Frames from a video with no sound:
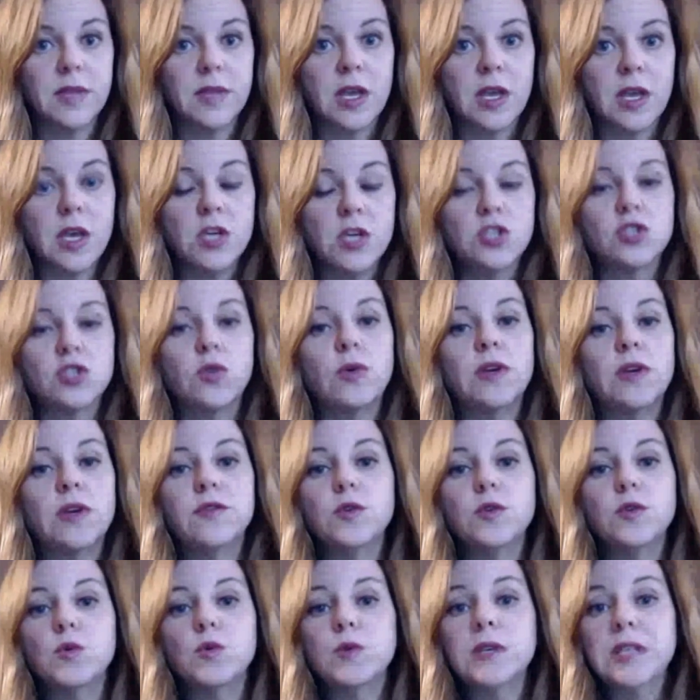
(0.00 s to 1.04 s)
So if
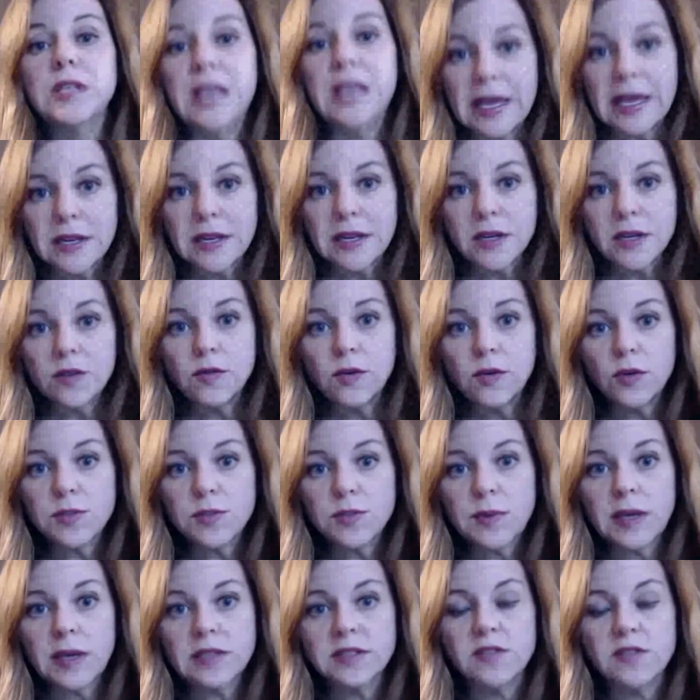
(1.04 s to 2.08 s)
you get a false
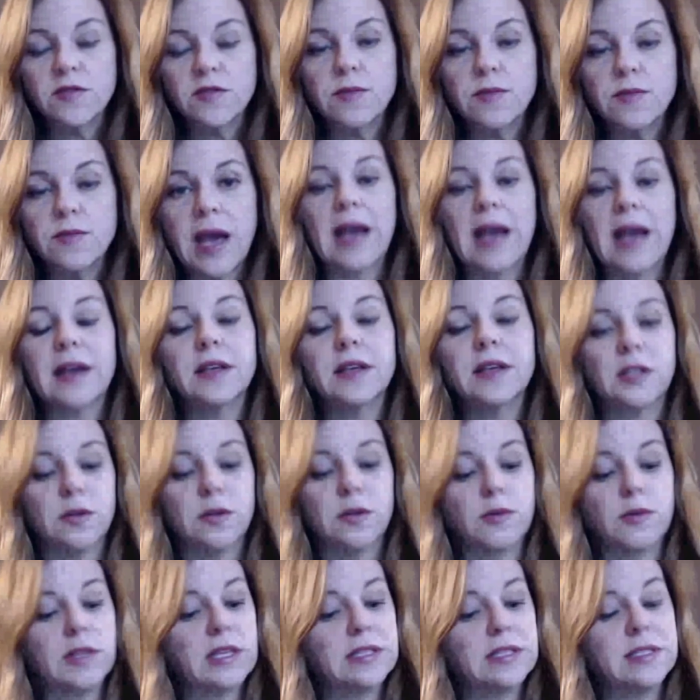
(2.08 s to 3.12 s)
positive back, when
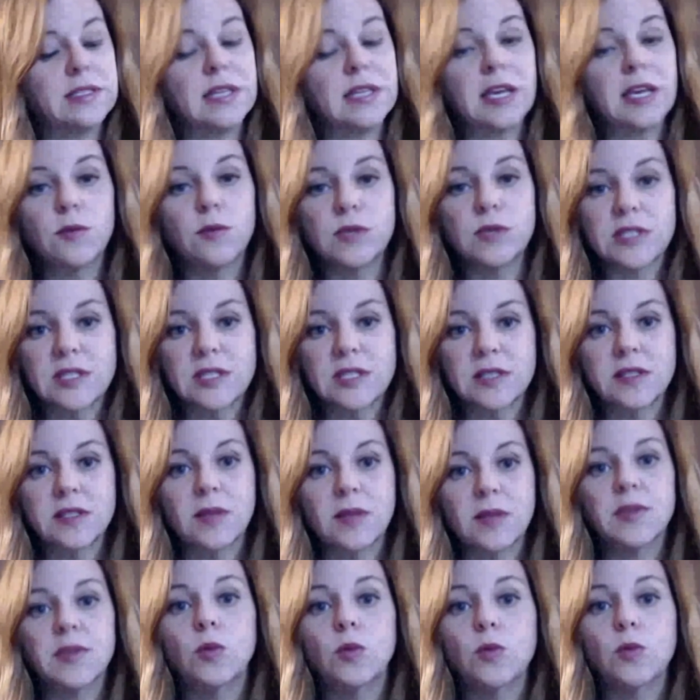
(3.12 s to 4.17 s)
they say, we see
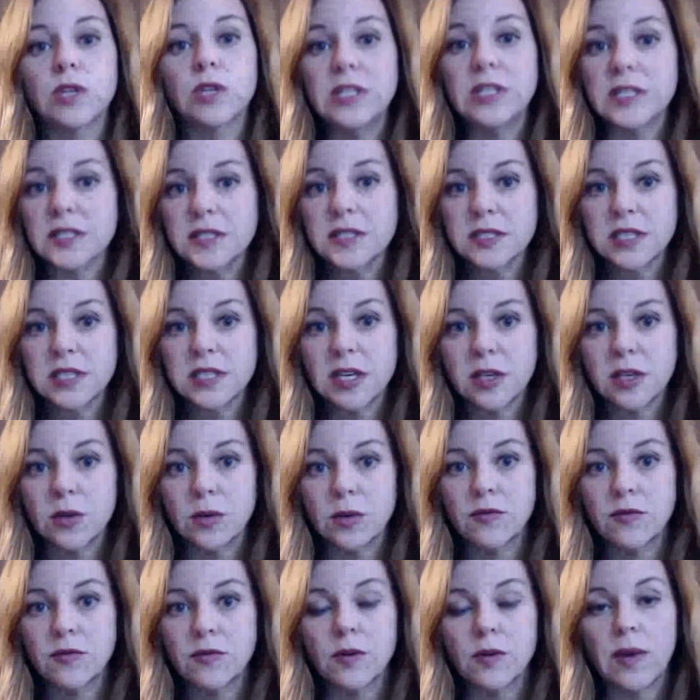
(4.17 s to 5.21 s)
something, we need to take you in
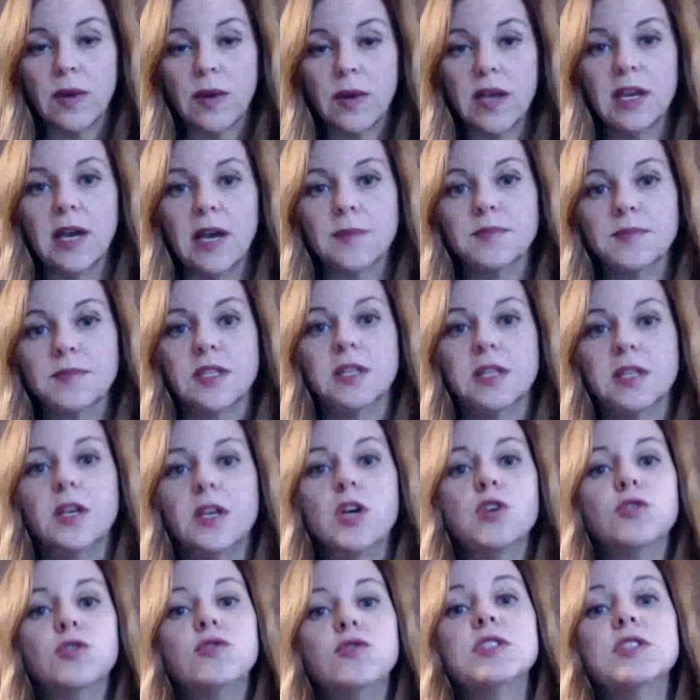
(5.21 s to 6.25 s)
for a biopsy,
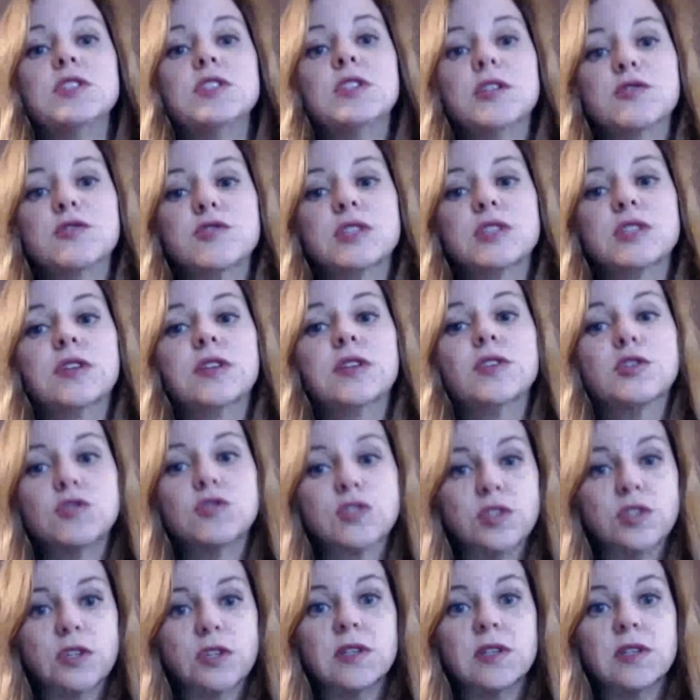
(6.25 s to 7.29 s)
you need to understand there's
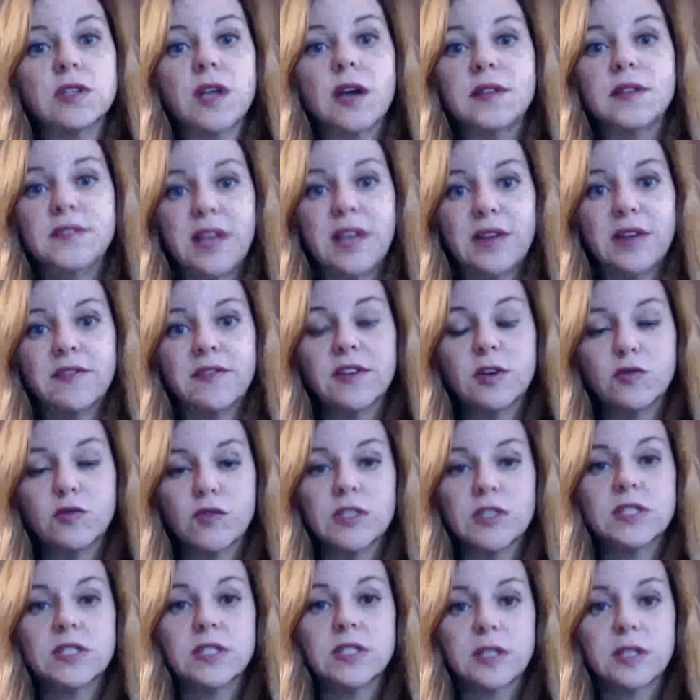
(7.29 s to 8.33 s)
a definite risk
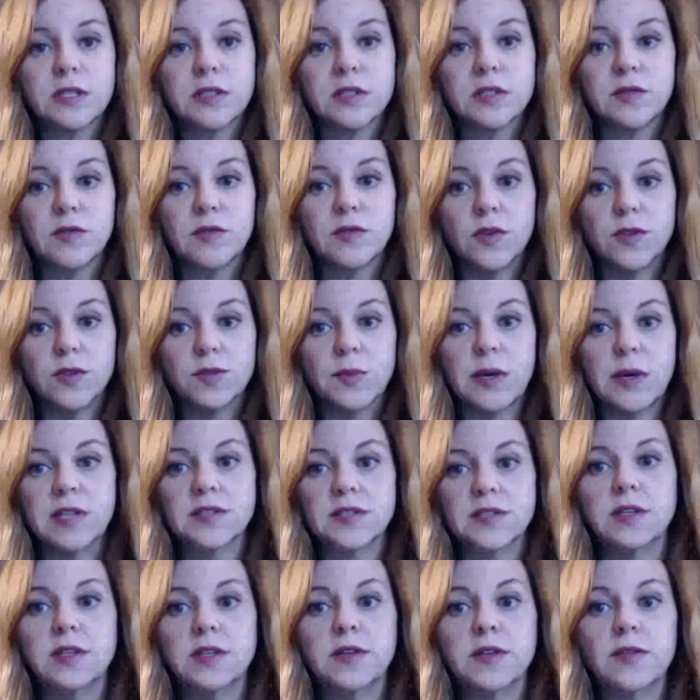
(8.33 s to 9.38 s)
that it's a false
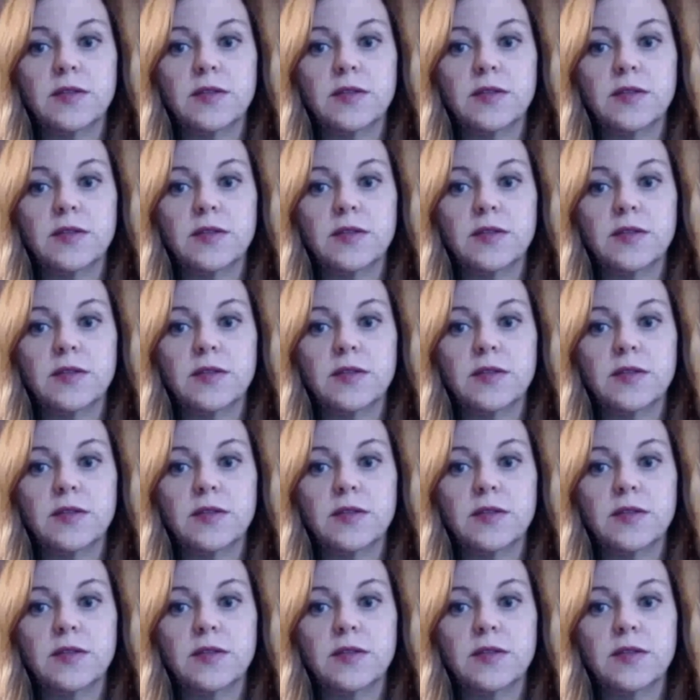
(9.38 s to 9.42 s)
positive.